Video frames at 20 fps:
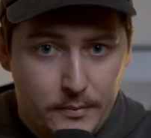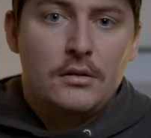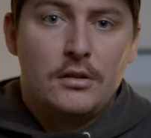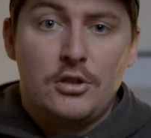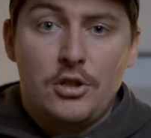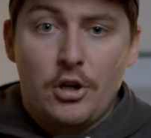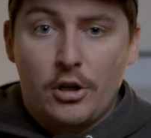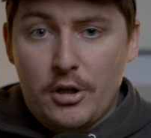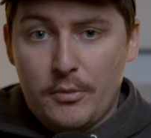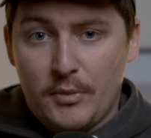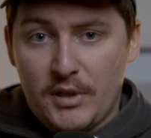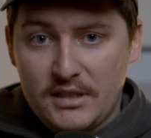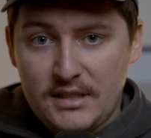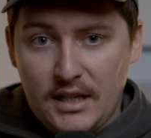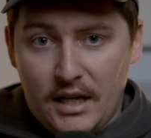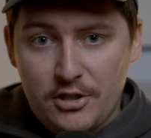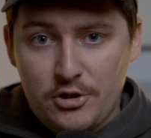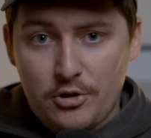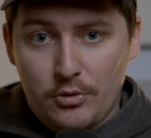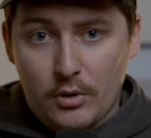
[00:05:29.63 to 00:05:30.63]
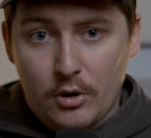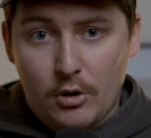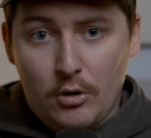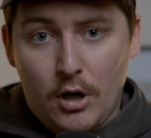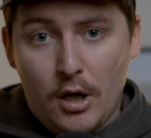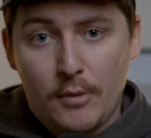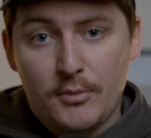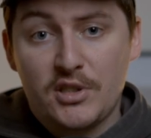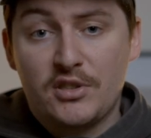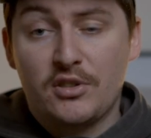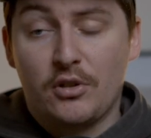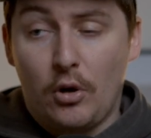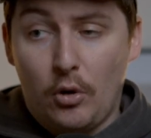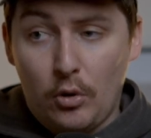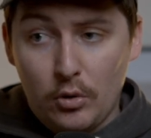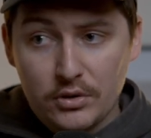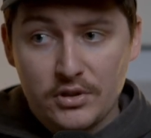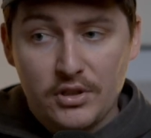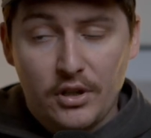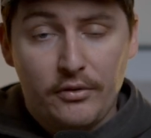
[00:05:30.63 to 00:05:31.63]
The documentation requirements are
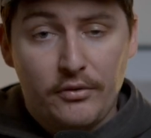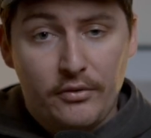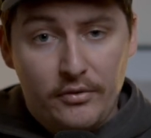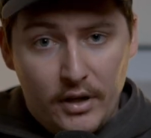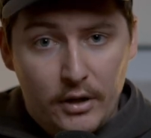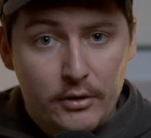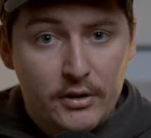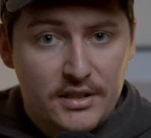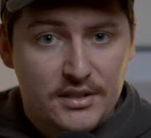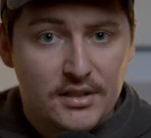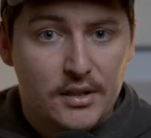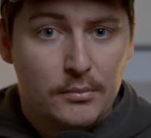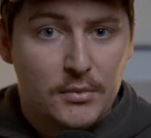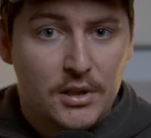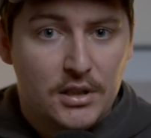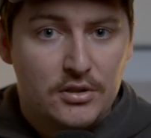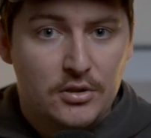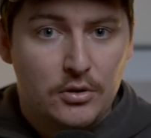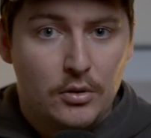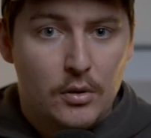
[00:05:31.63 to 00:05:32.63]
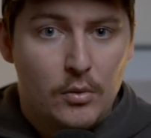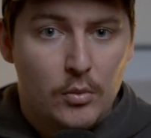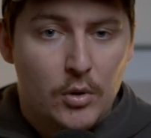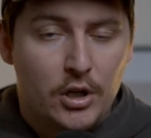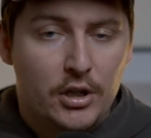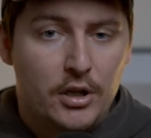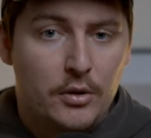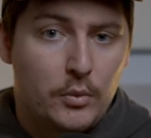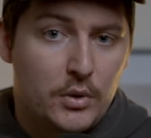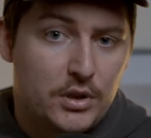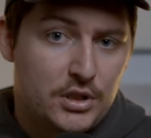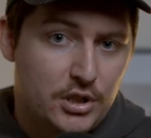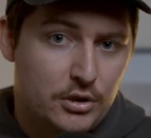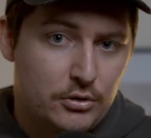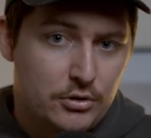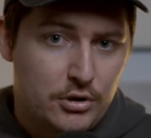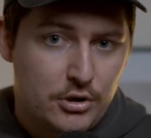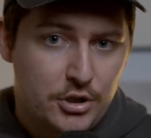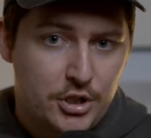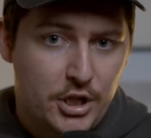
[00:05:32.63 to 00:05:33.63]
also very similar to a Working with
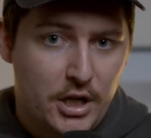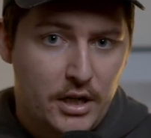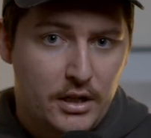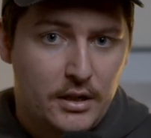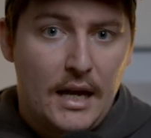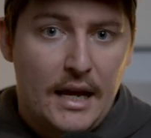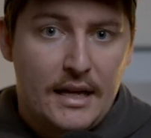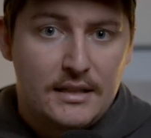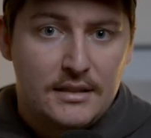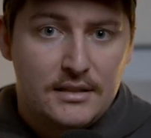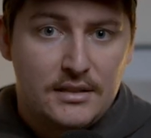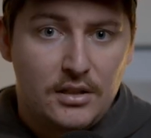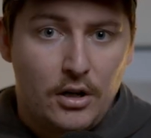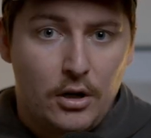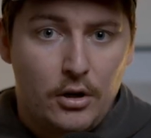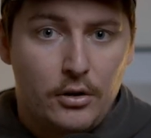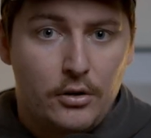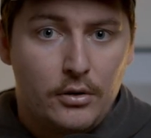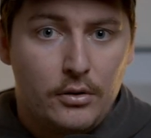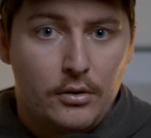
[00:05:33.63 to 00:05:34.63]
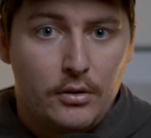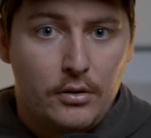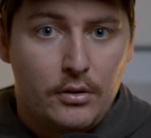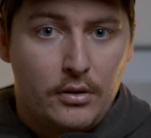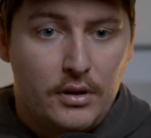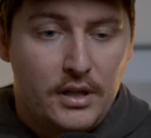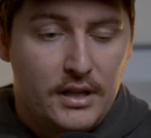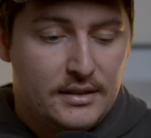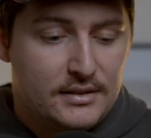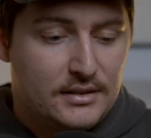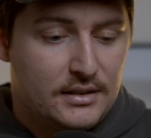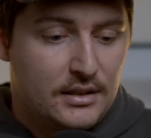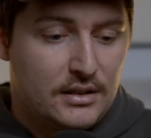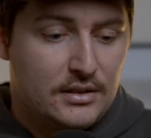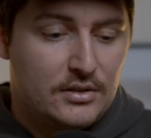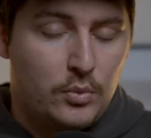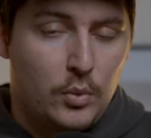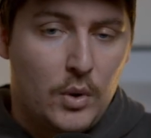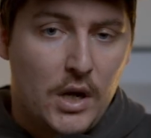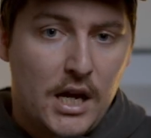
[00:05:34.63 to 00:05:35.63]
Children check, and so this
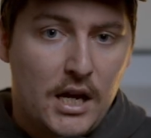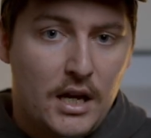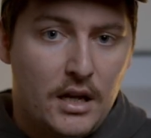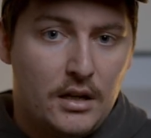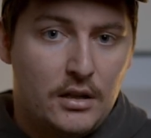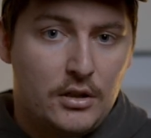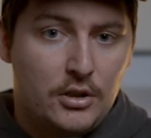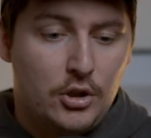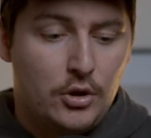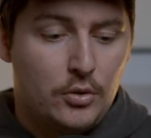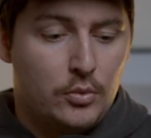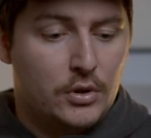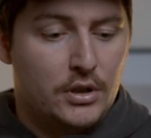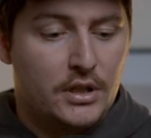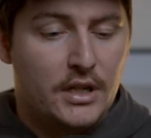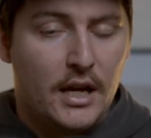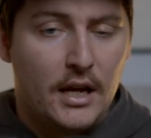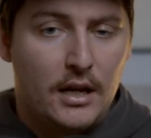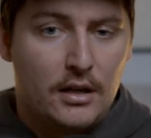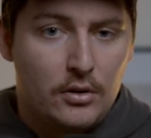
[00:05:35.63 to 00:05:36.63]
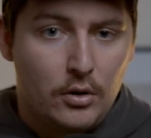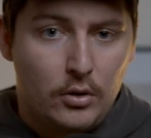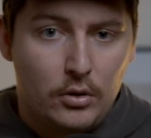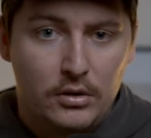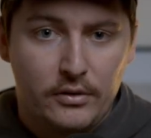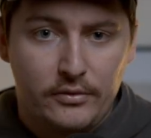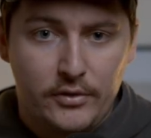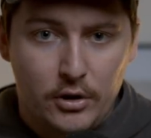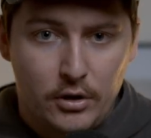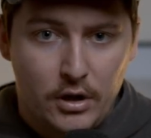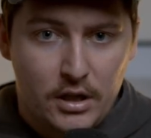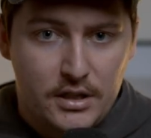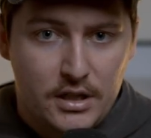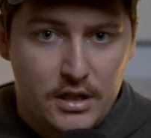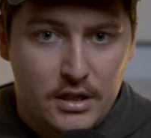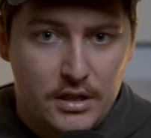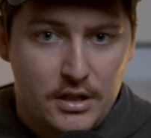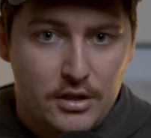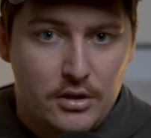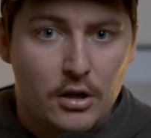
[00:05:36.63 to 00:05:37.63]
is where you would get all of your
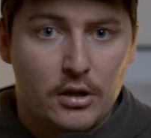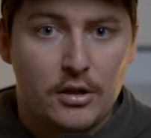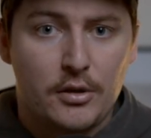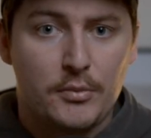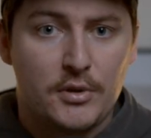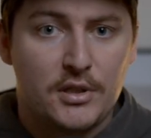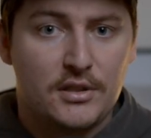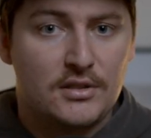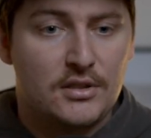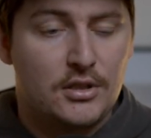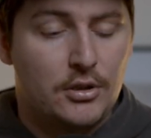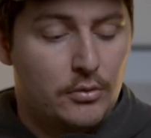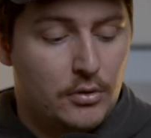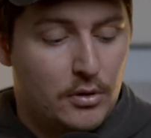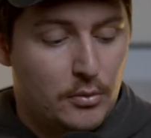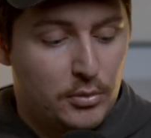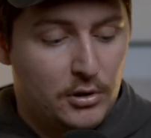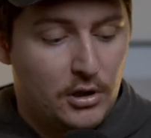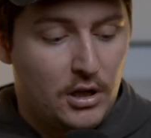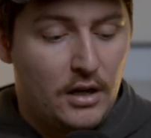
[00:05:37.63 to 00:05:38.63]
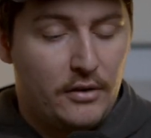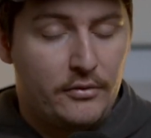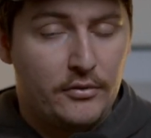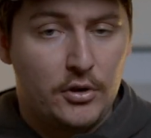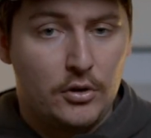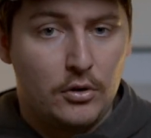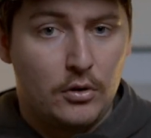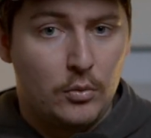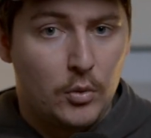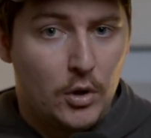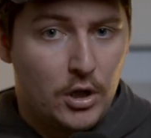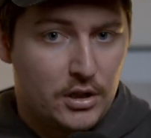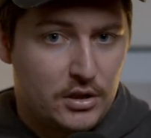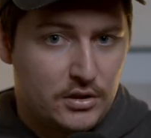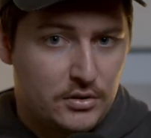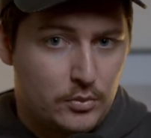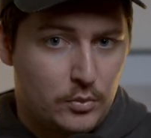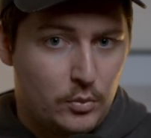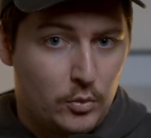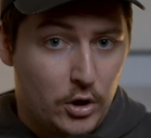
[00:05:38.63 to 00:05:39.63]
identity documents, you would apply for your
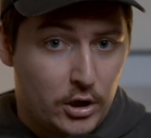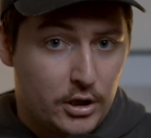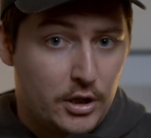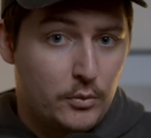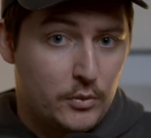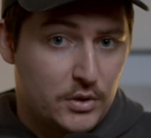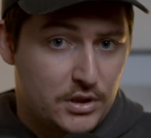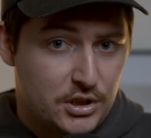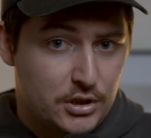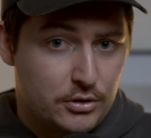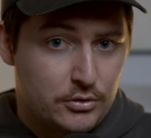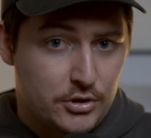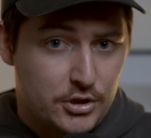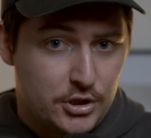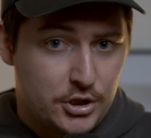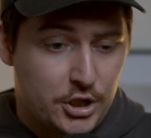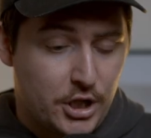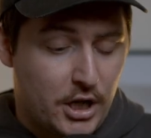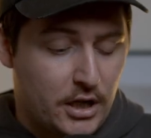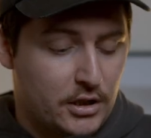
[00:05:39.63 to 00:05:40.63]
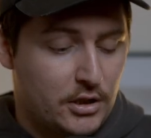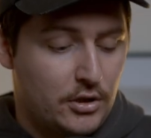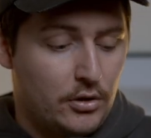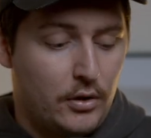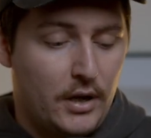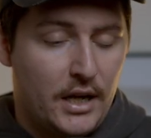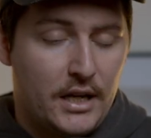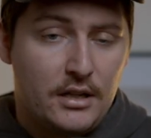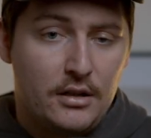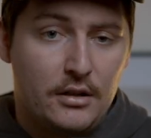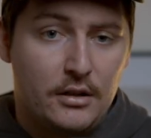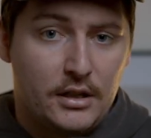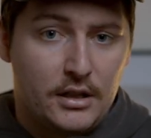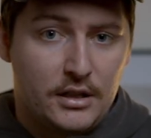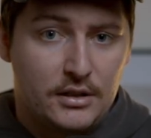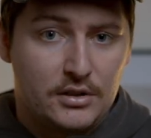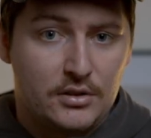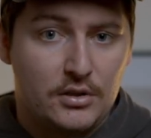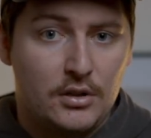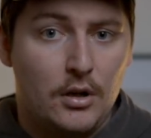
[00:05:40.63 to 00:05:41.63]
Working with Children check, your
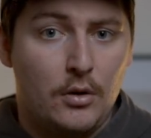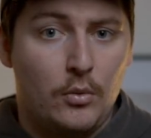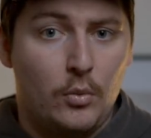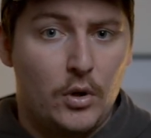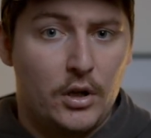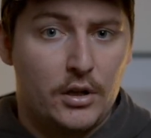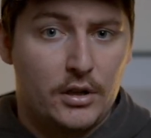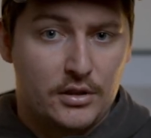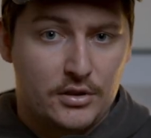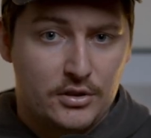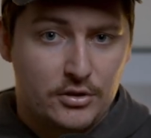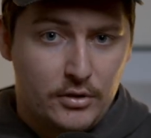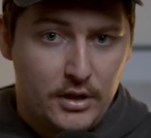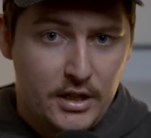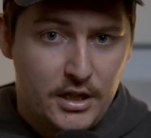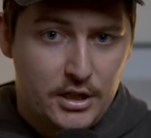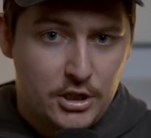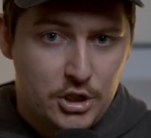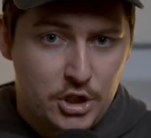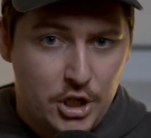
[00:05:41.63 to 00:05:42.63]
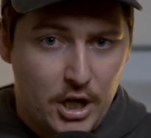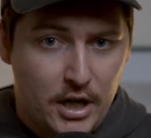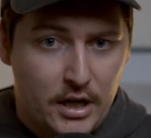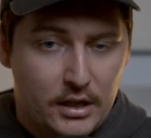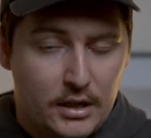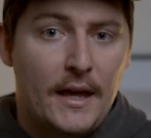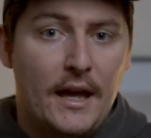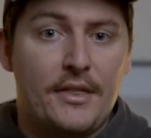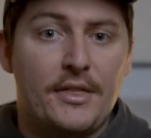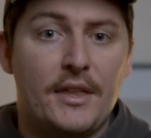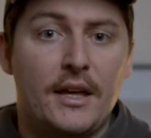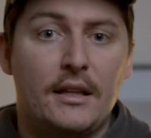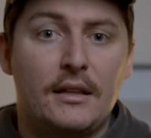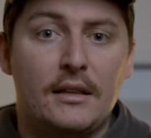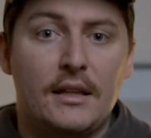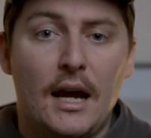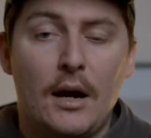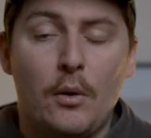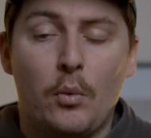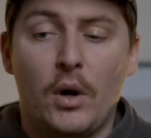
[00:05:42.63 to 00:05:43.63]
NDIS worker screening check, and
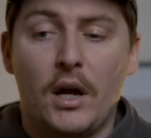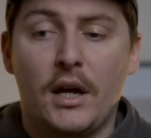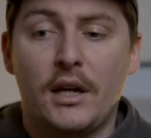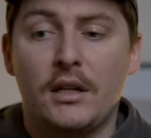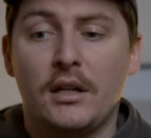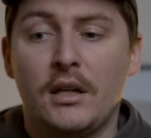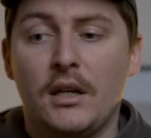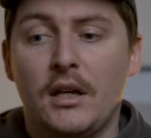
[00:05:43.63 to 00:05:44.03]
then that way,